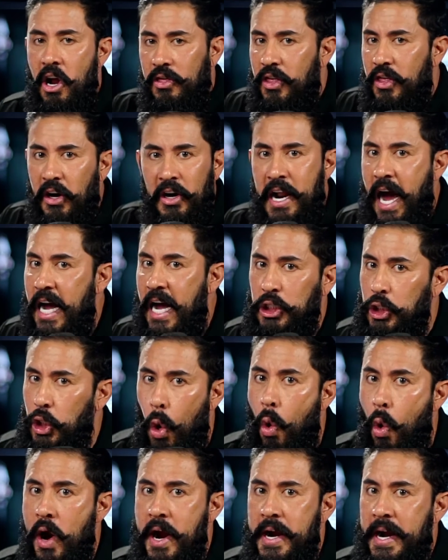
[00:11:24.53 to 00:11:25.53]
that are not
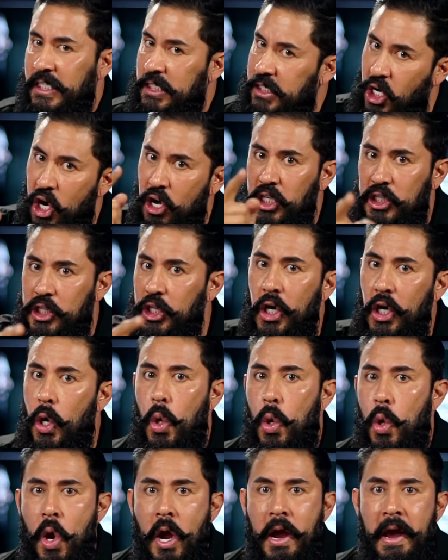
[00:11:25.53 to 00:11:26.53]
doing as good as
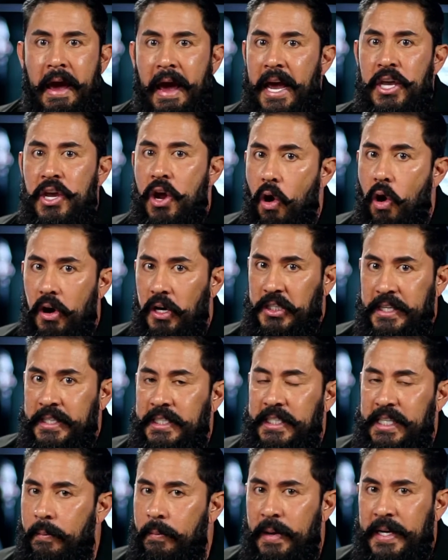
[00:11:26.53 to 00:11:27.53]
you and you're
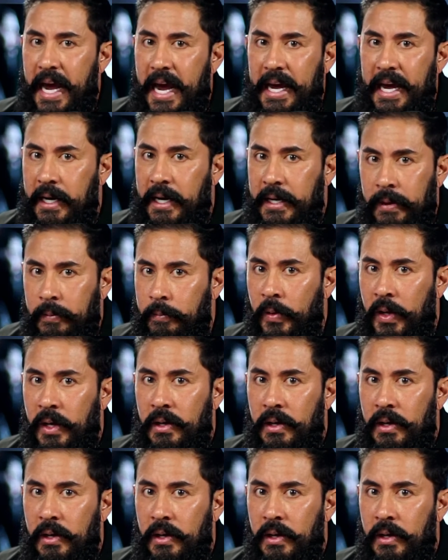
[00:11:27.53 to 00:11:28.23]
intimidating them